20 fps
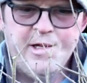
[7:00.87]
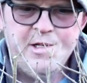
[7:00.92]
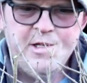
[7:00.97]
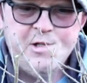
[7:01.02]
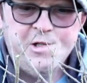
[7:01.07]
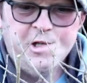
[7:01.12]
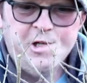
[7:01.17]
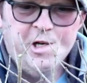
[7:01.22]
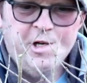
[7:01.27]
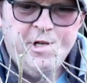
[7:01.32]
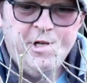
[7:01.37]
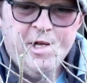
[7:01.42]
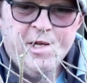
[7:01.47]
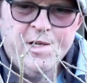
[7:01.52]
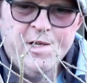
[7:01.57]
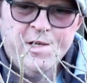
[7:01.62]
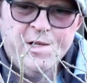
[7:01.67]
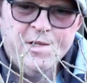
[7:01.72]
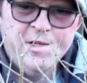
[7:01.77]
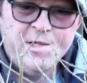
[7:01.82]
enjoy.
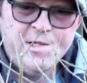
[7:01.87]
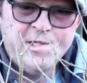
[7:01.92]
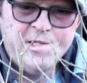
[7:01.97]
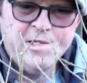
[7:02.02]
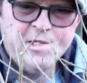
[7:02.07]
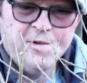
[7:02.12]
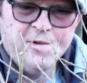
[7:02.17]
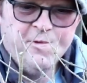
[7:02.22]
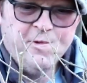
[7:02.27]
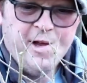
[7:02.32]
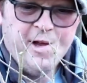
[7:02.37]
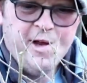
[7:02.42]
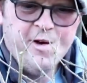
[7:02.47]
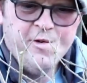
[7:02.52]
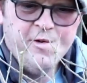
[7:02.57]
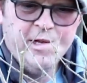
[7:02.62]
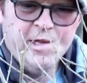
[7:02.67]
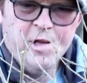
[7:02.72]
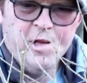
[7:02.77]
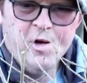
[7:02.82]
This is a
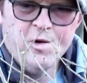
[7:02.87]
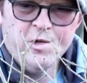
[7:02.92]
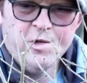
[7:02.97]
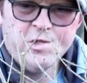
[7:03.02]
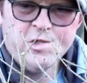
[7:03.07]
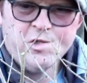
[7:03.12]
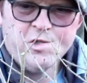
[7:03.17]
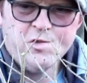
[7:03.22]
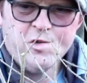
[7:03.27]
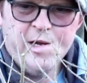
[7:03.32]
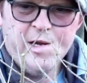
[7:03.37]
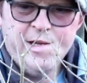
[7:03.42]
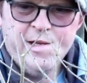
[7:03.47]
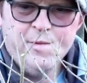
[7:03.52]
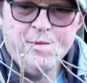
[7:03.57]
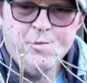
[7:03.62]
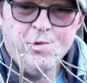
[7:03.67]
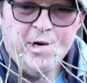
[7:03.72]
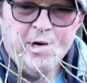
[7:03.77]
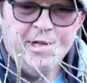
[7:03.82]
very long
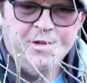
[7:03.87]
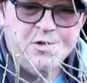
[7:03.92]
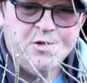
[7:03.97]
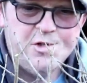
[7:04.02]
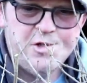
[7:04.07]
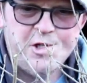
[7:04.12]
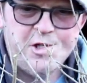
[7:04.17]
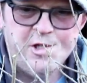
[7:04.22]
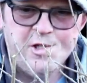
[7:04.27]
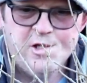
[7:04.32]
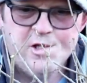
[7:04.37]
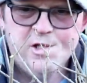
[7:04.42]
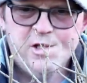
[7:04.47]
straight branch.